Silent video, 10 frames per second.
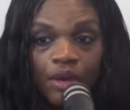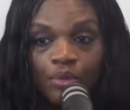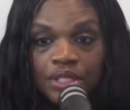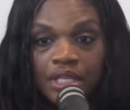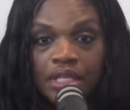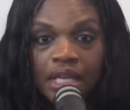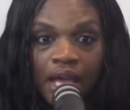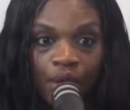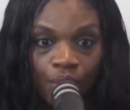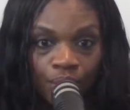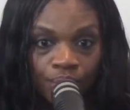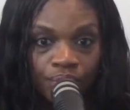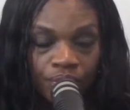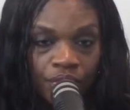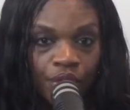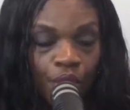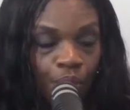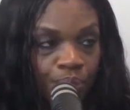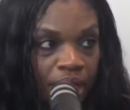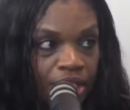That was then now, you know,
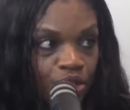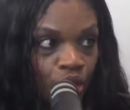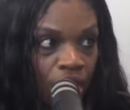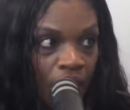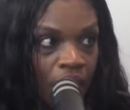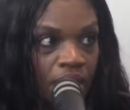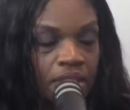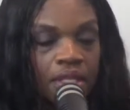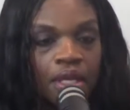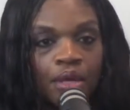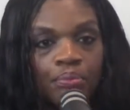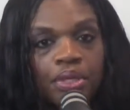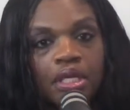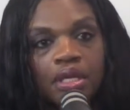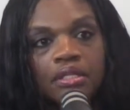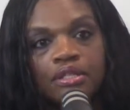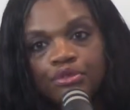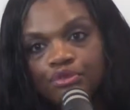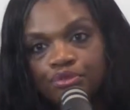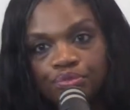placed on us because
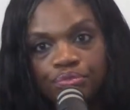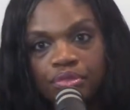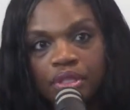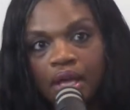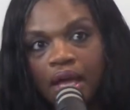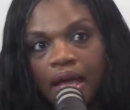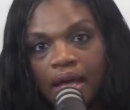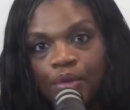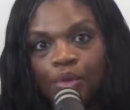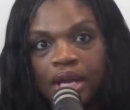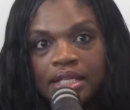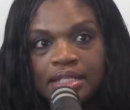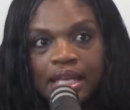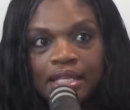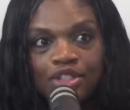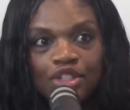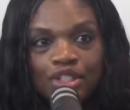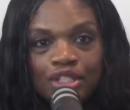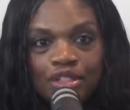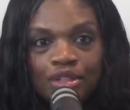of what I say is
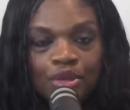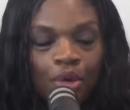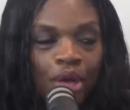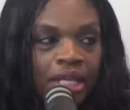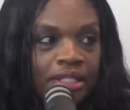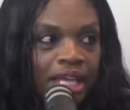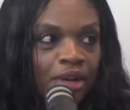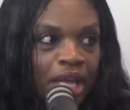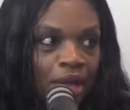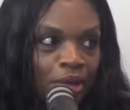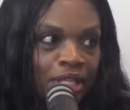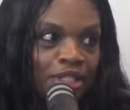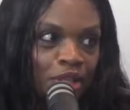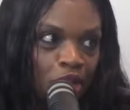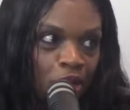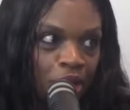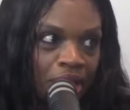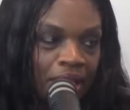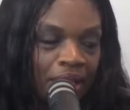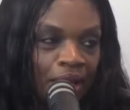just, you know, a tear down
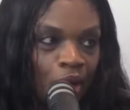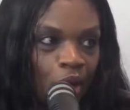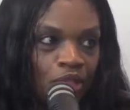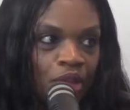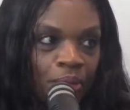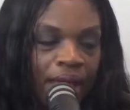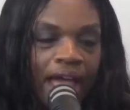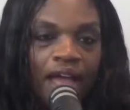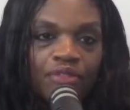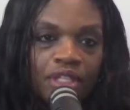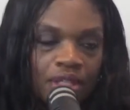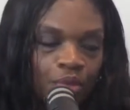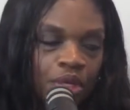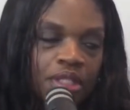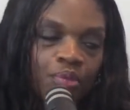insecurity on their behalf that someone